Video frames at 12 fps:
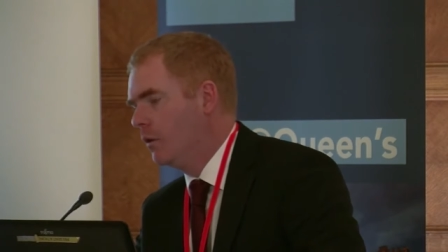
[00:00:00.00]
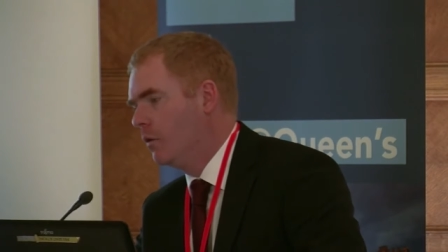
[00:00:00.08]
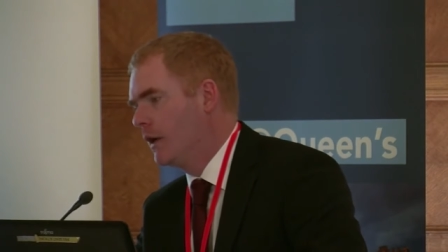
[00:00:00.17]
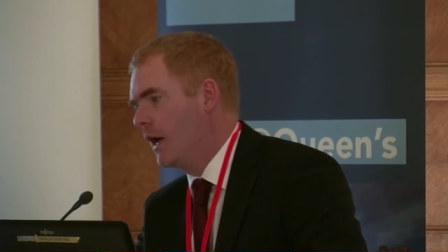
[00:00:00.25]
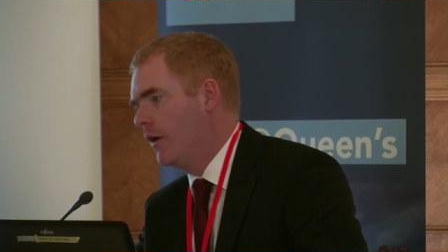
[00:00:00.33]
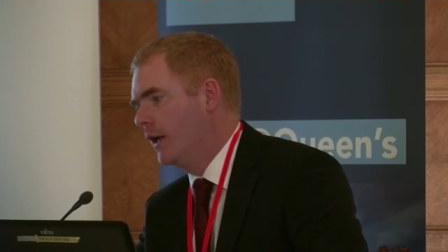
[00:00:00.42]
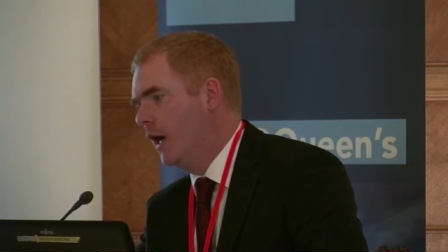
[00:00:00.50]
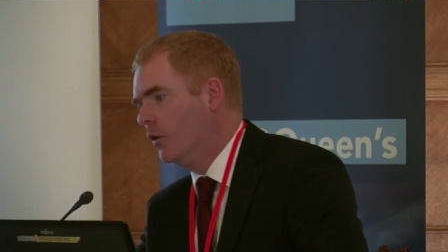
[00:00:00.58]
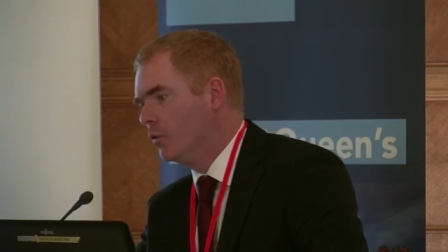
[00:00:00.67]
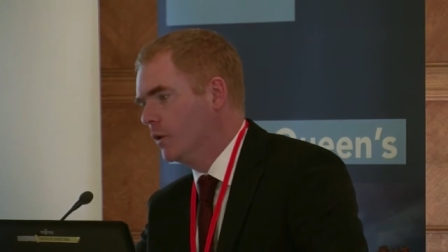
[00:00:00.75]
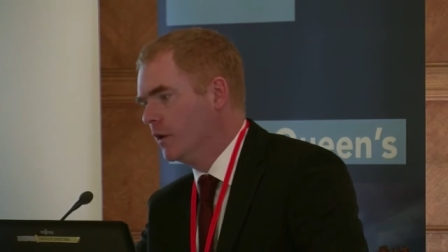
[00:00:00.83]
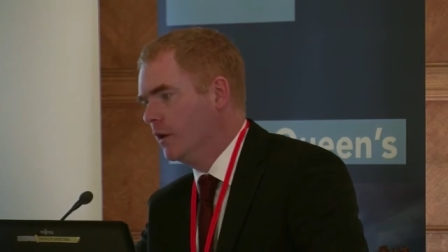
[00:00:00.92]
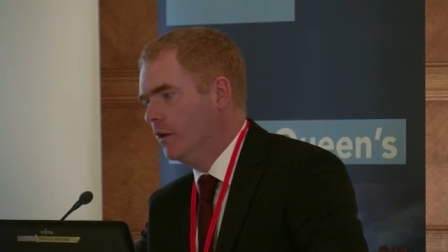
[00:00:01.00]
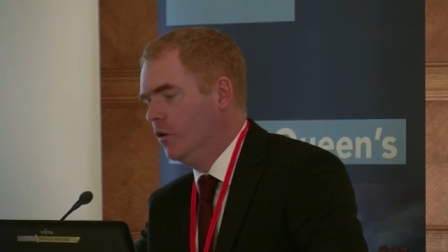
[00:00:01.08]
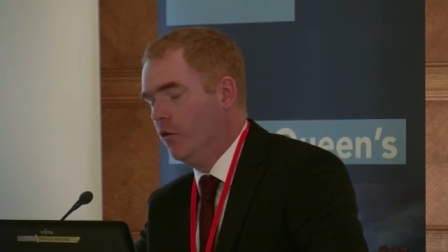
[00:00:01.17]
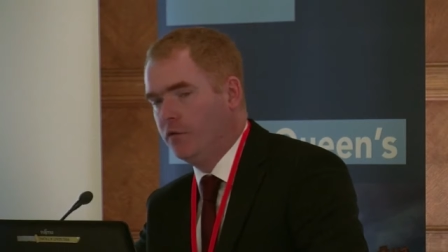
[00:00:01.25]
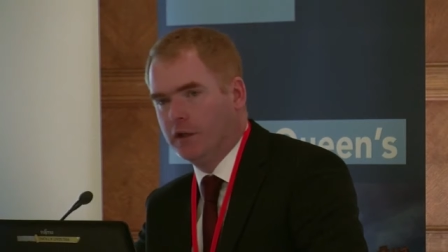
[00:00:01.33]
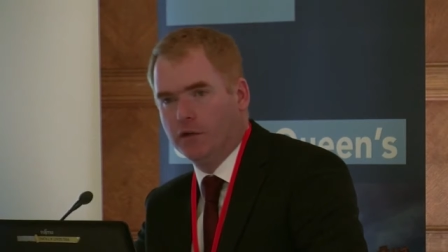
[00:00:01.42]
carrying out with the
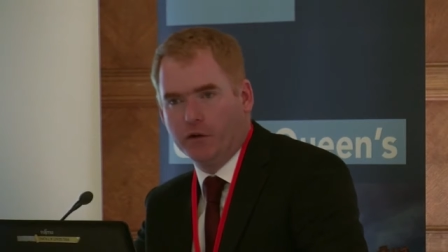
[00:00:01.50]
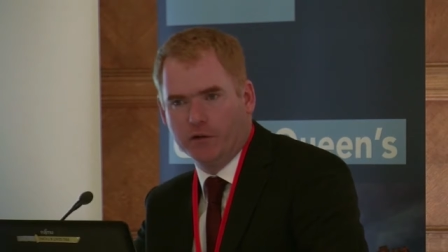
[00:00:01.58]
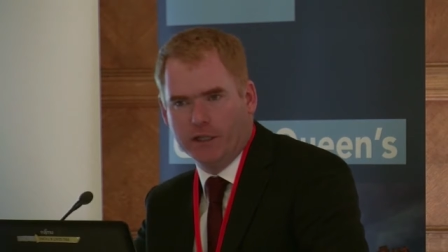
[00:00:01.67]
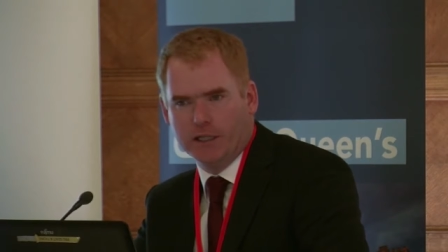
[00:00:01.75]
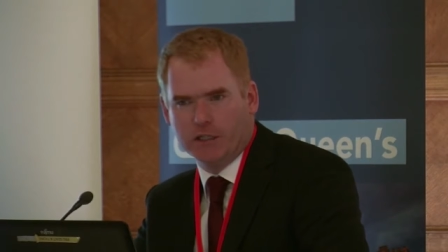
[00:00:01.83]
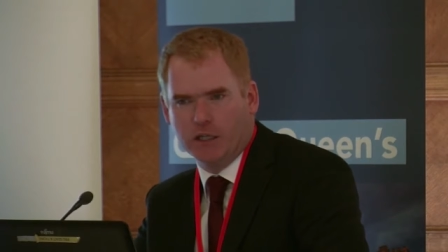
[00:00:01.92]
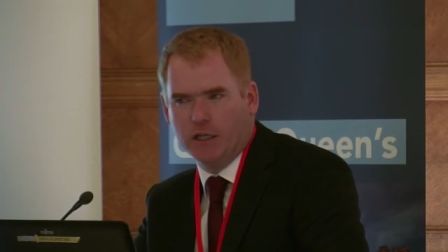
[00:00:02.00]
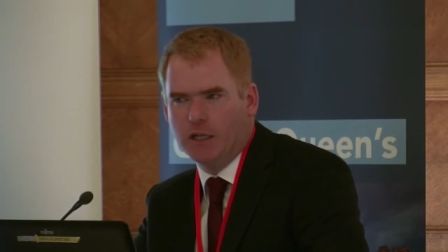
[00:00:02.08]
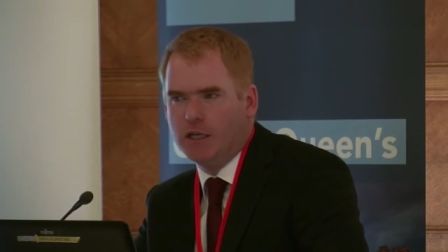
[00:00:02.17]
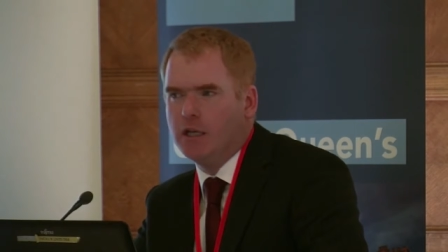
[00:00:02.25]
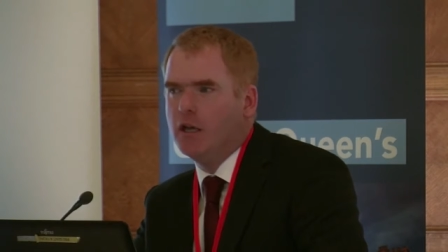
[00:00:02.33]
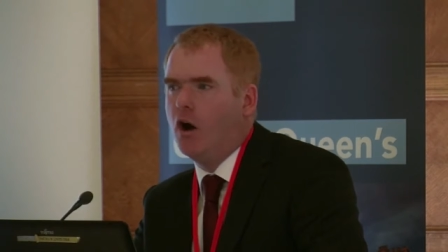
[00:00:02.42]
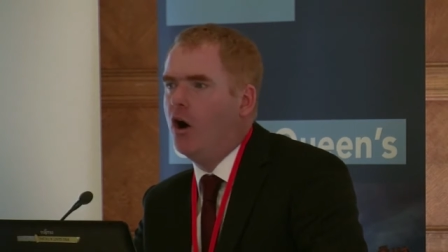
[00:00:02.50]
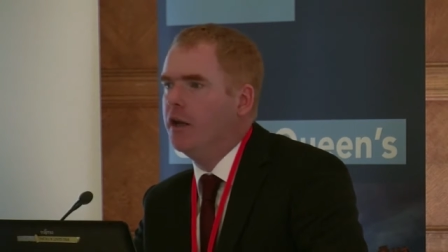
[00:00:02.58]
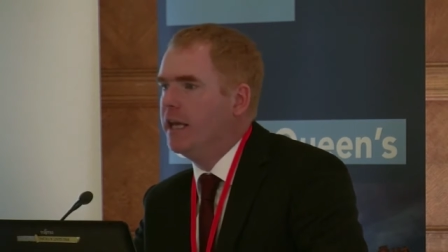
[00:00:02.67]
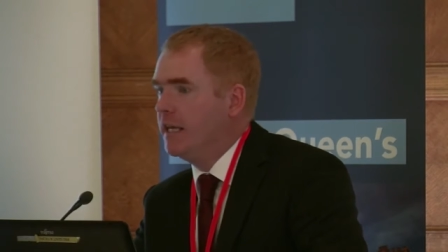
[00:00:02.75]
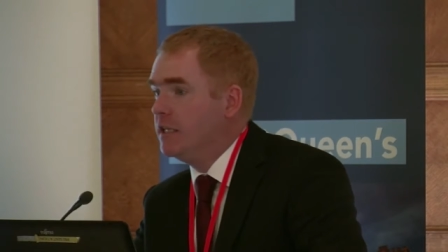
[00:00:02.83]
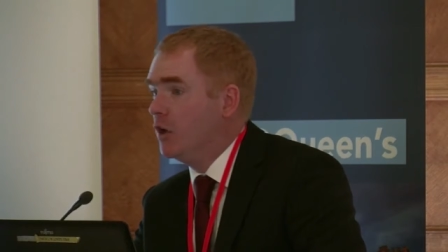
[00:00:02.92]
Nuffield Foundation on
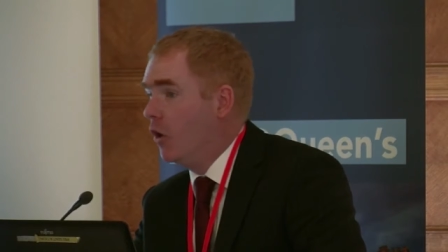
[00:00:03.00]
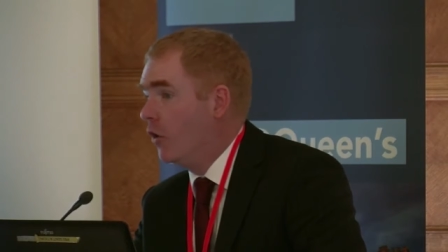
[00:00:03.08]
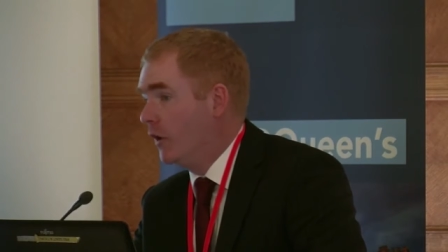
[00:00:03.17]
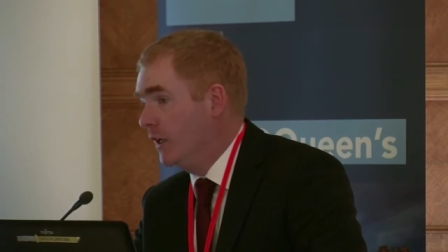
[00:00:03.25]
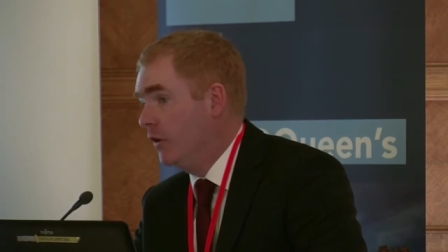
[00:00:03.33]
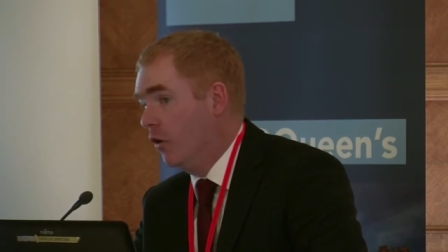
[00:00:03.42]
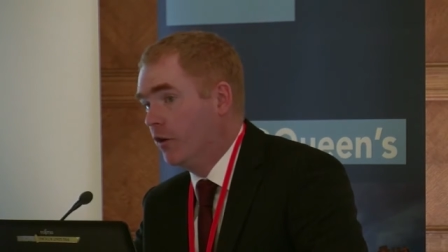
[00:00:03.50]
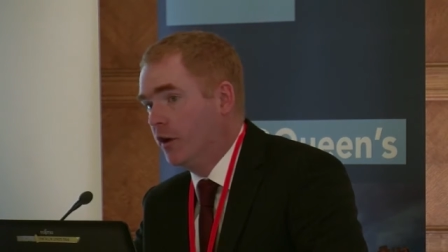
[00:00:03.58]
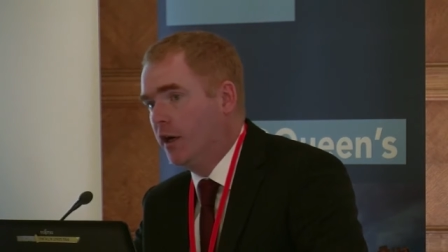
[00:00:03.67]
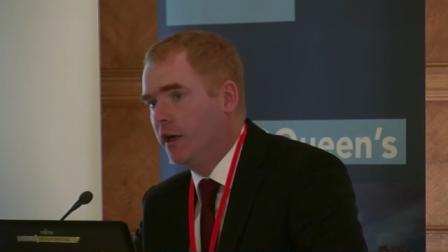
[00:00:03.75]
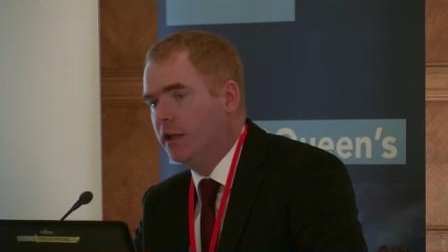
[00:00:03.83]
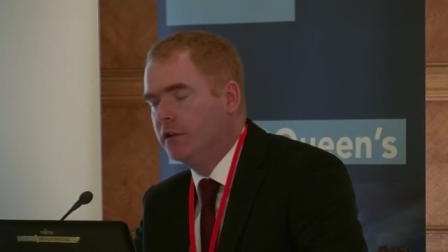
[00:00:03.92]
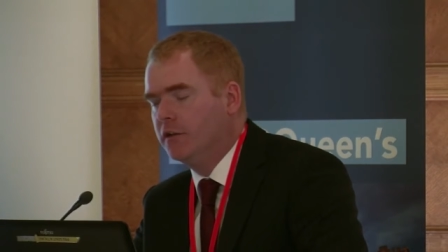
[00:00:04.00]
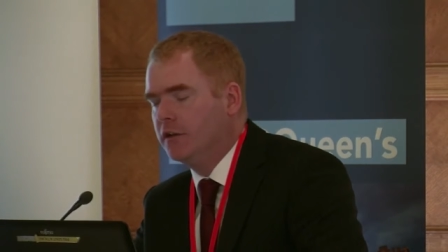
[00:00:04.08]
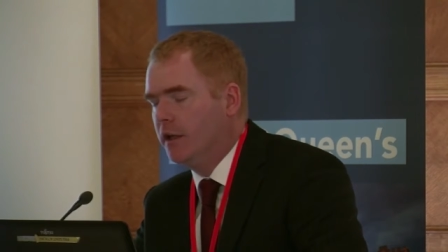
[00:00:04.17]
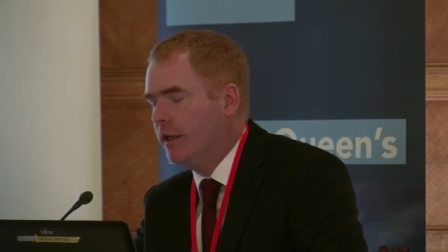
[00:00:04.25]
ADR in Northern Ireland,